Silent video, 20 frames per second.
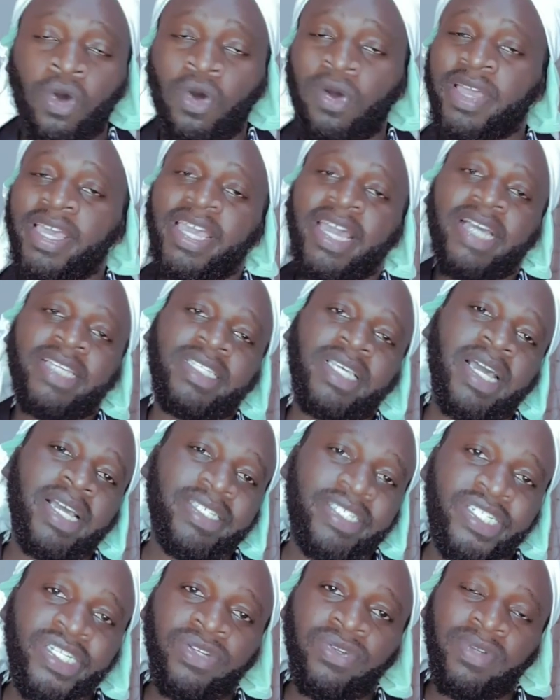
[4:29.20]
Okay guys, guys,
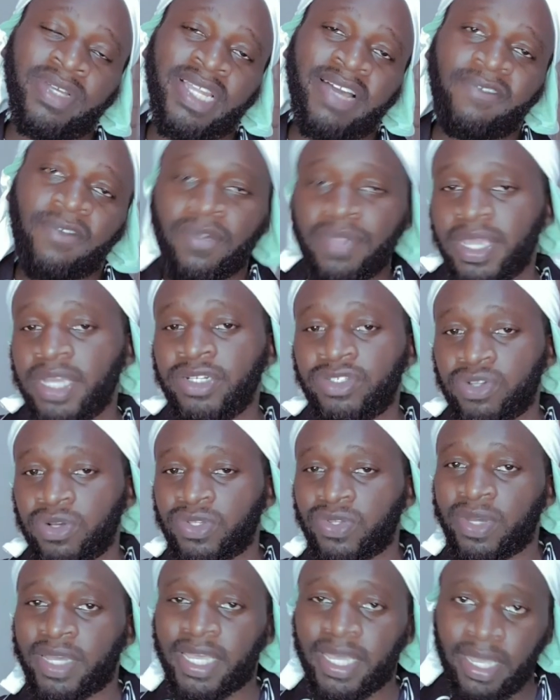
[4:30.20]
chill. Enough of the intros,
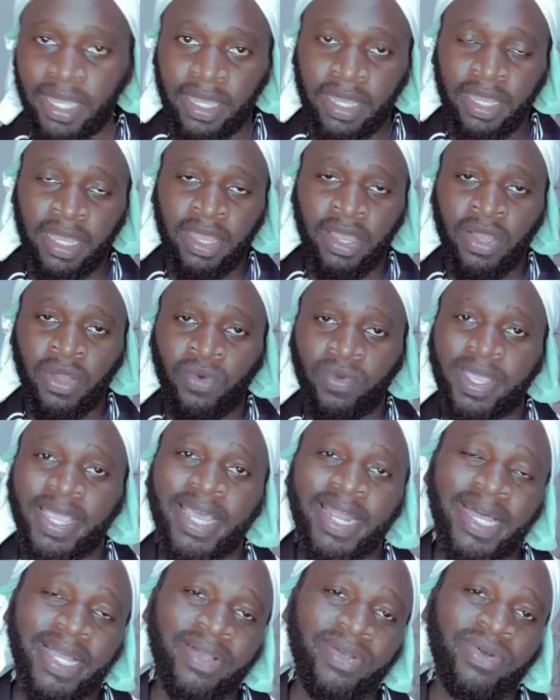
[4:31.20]
okay? We
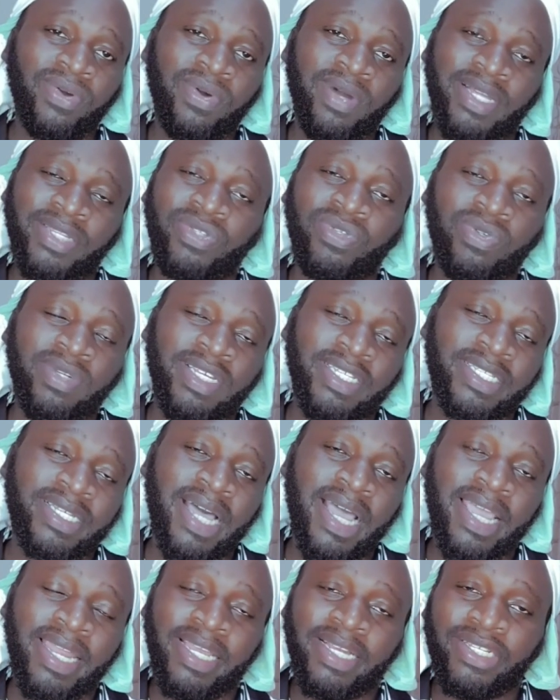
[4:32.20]
gotta go and do the
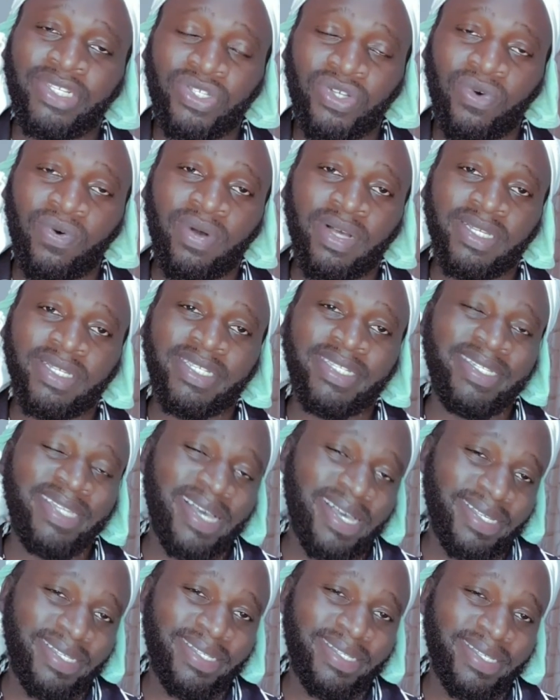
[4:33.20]
Skynet Towers
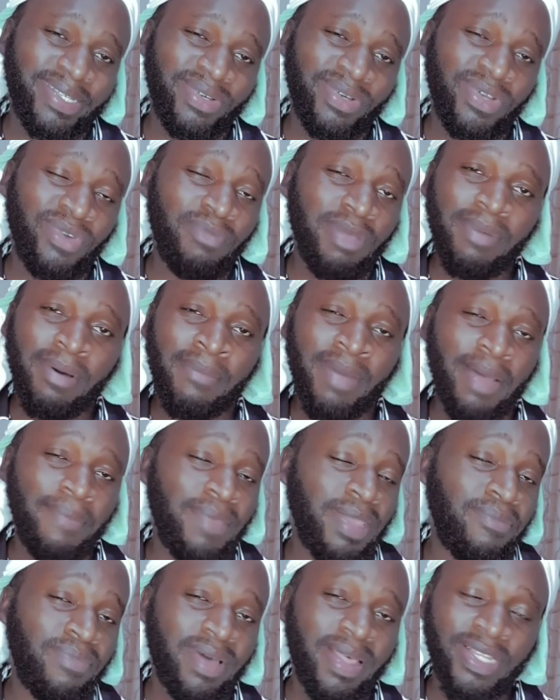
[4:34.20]
task. Remember, man,
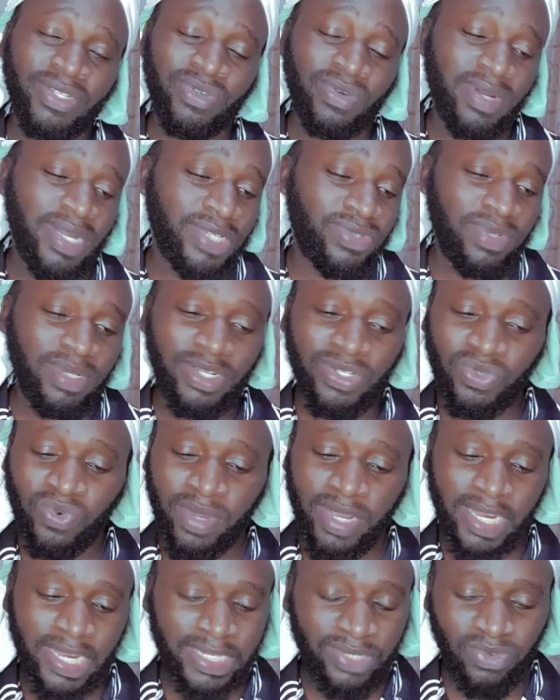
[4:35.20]
Big Brother told us we need to
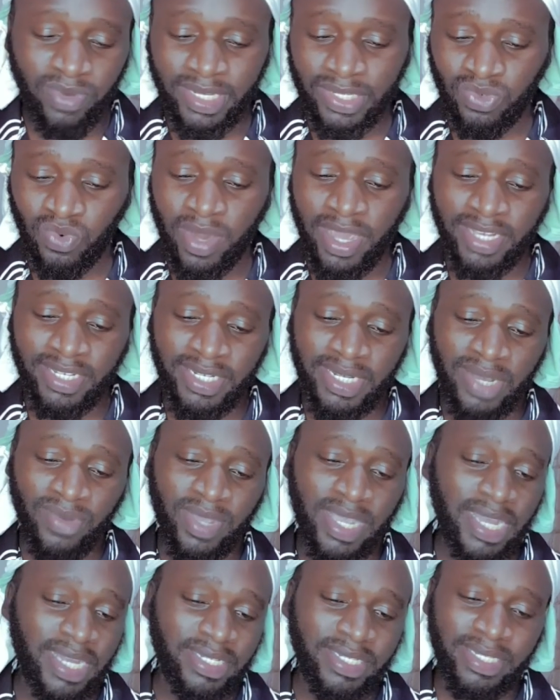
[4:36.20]
win this week's wager. We
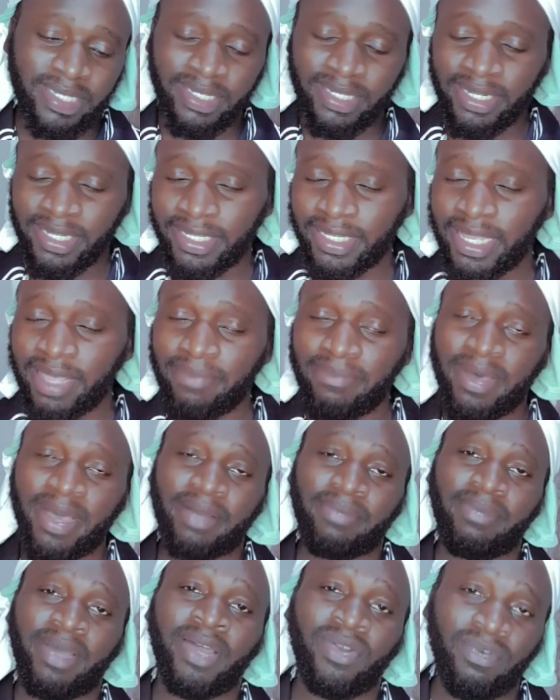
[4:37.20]
can't stay
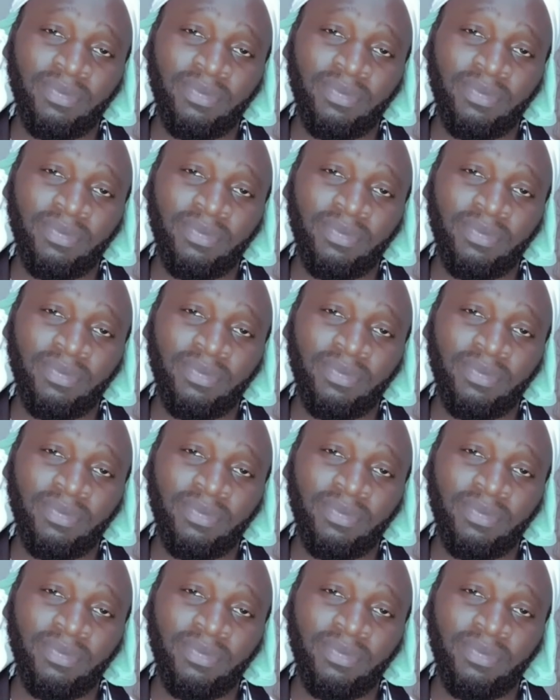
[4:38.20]
back, man.